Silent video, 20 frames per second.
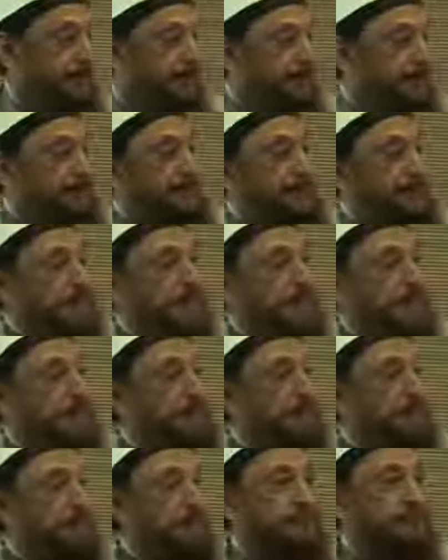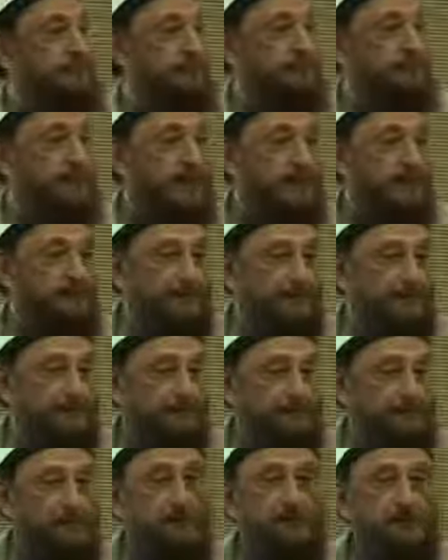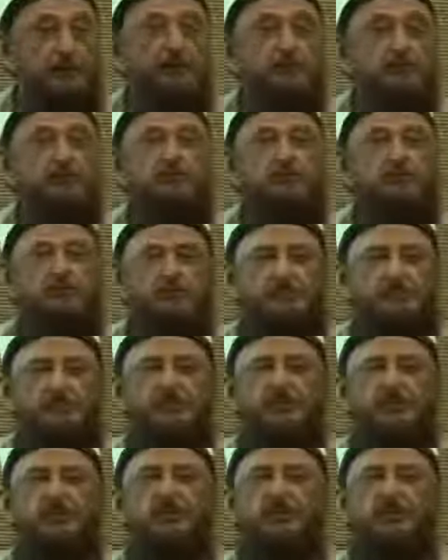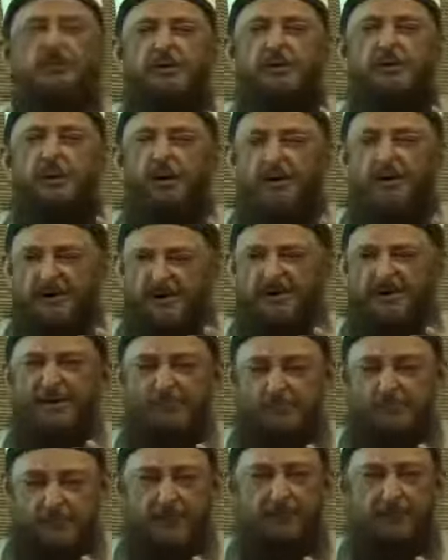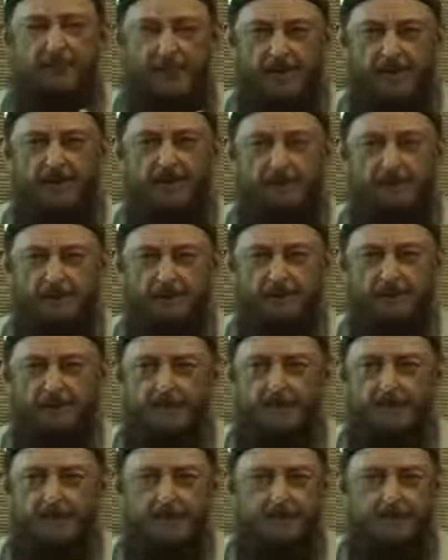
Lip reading: And here's a man who is 55 years old and choose a particularly ugly looking man.